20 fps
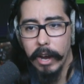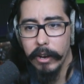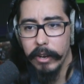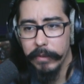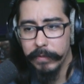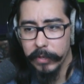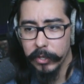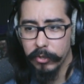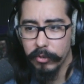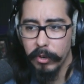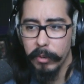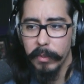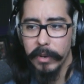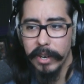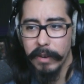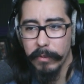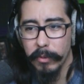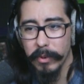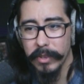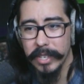Now, if the
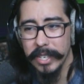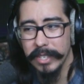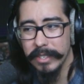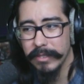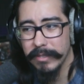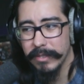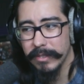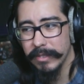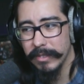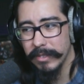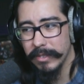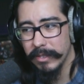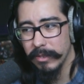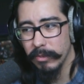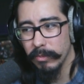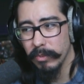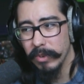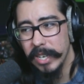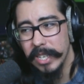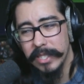streamer never really
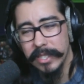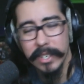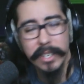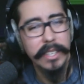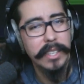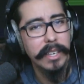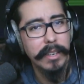reads